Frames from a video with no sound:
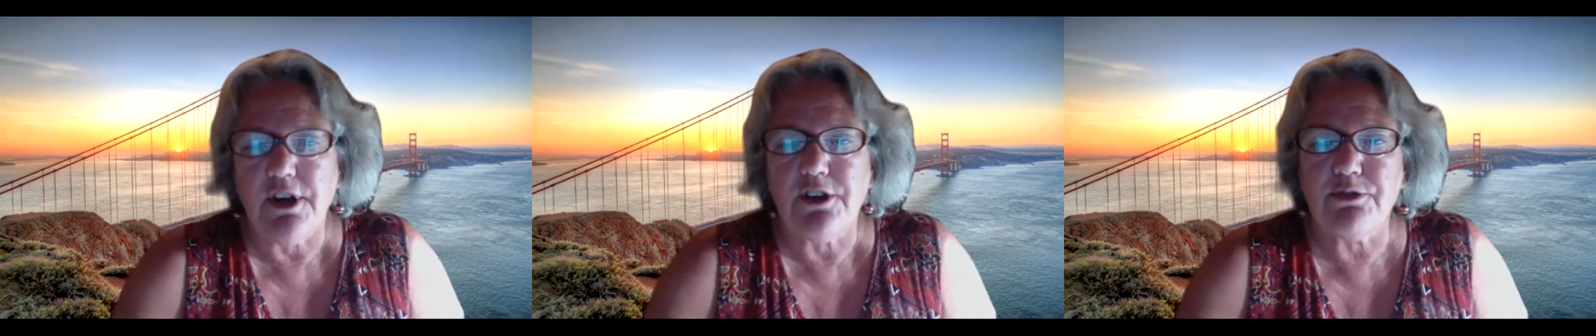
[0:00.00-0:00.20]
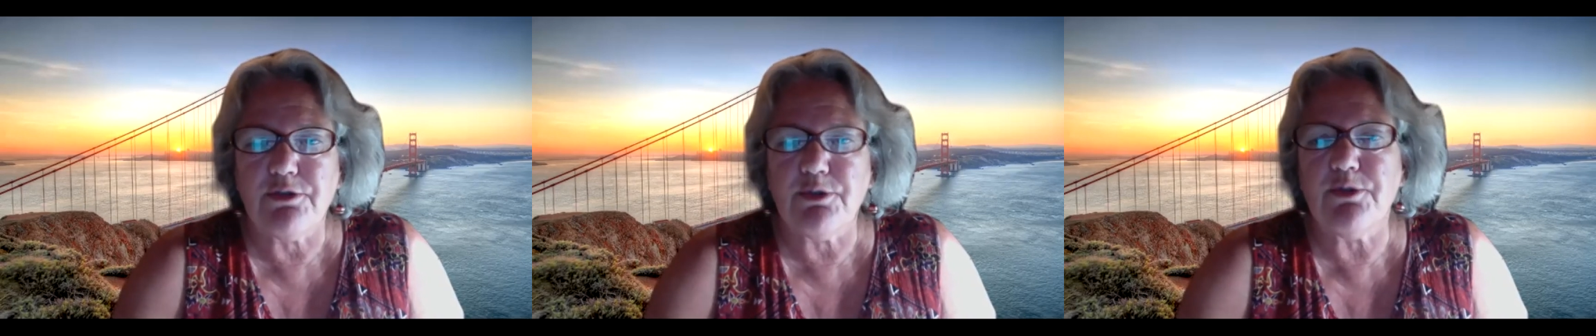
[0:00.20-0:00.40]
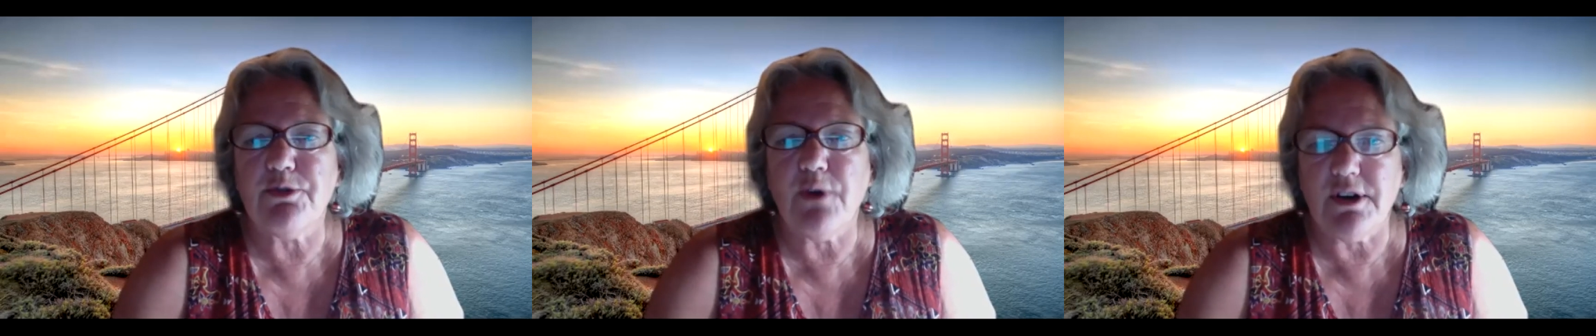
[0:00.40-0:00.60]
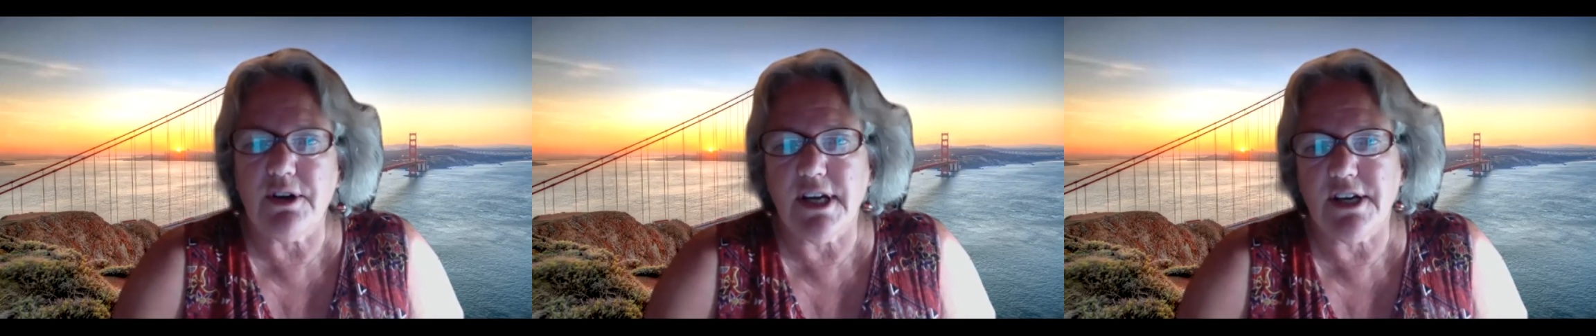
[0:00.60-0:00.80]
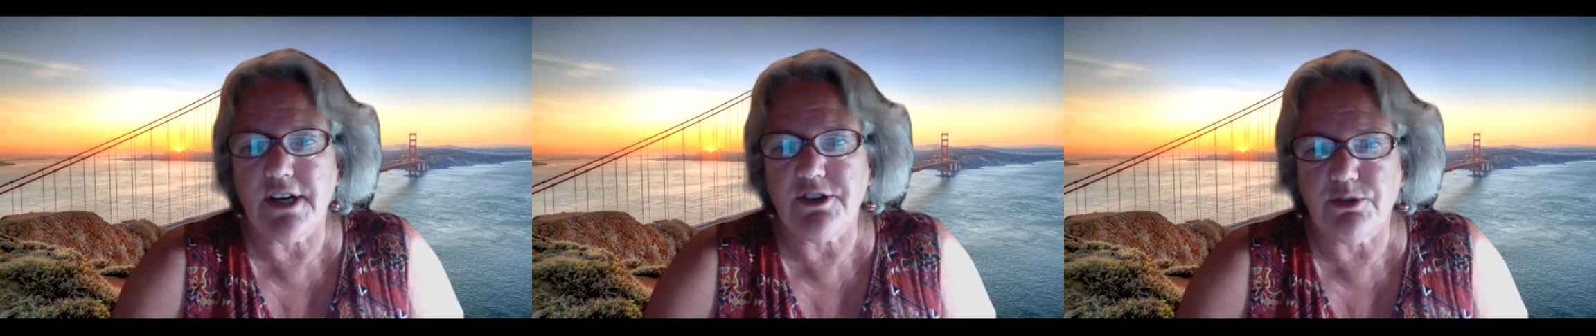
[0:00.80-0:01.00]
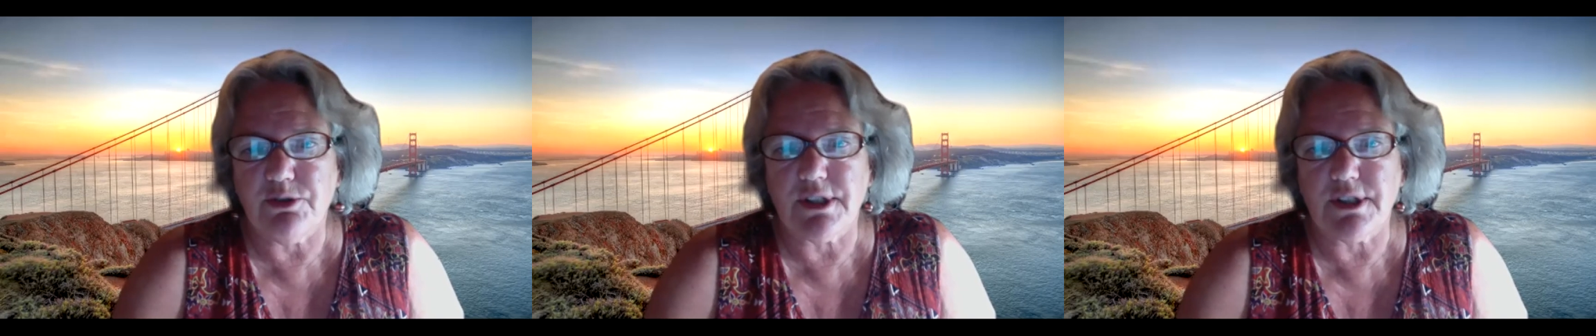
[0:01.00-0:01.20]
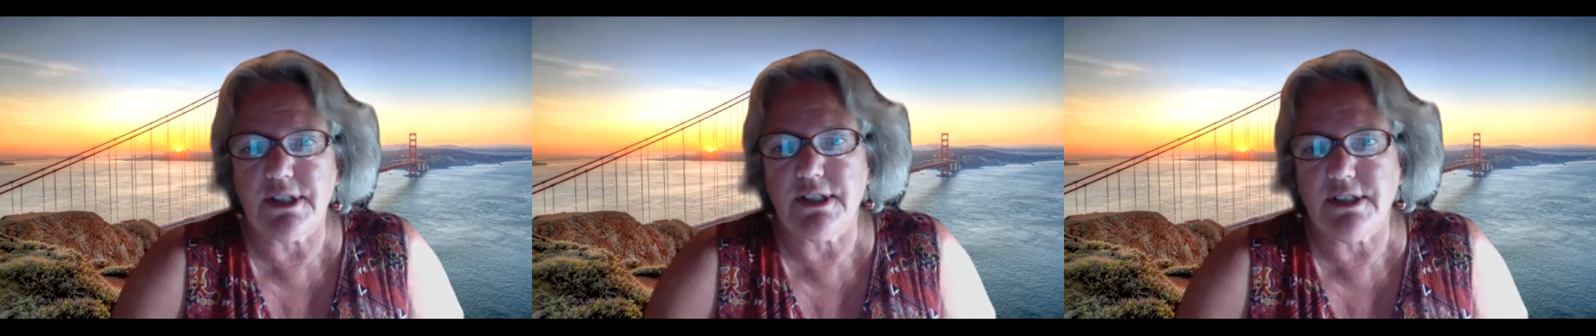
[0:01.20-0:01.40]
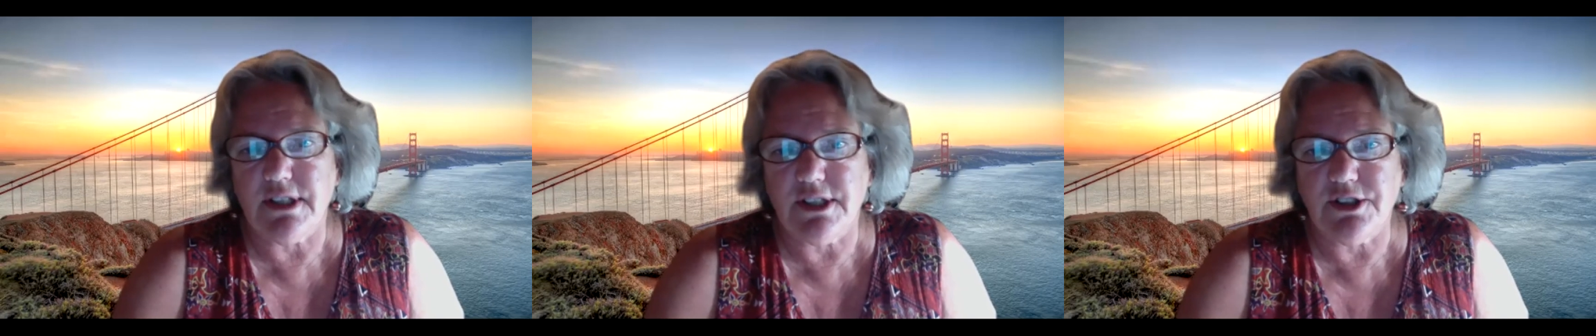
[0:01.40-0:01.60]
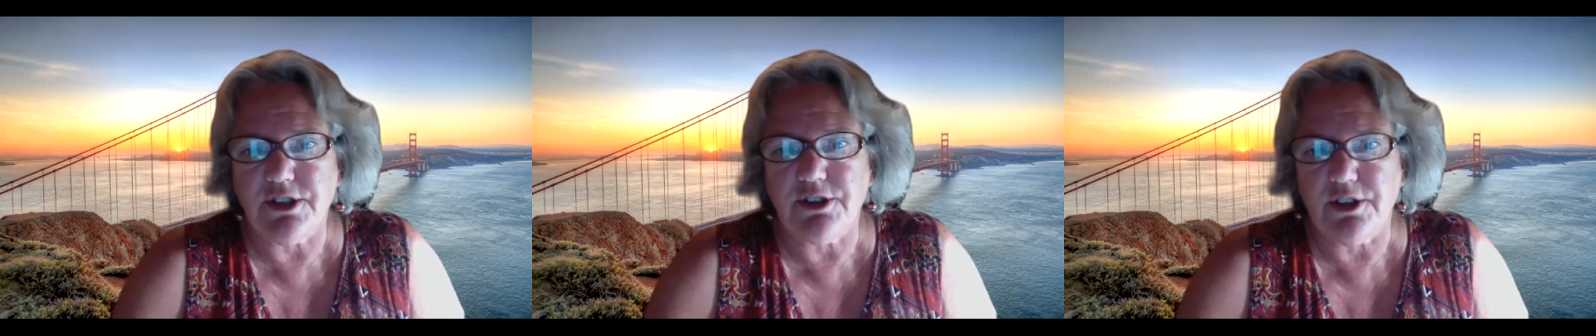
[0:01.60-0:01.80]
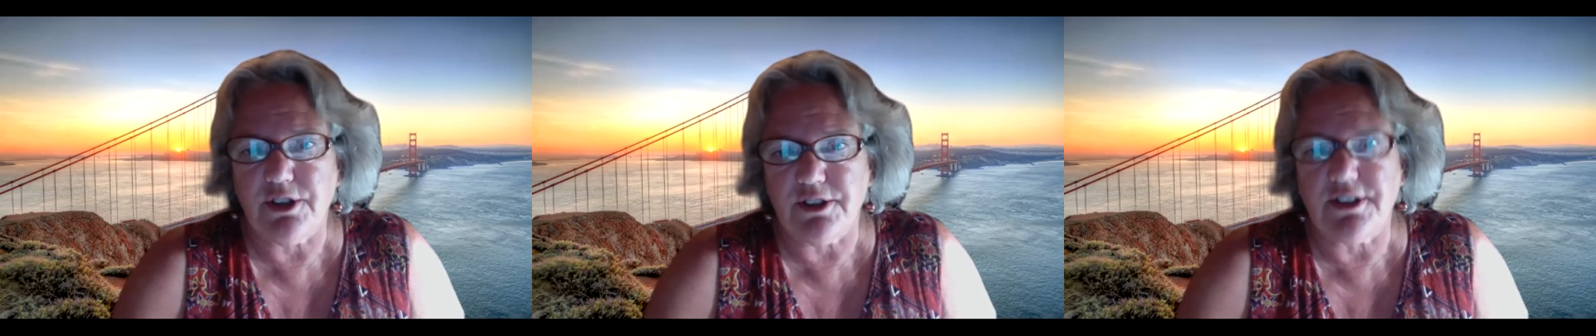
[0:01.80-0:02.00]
through our national organization called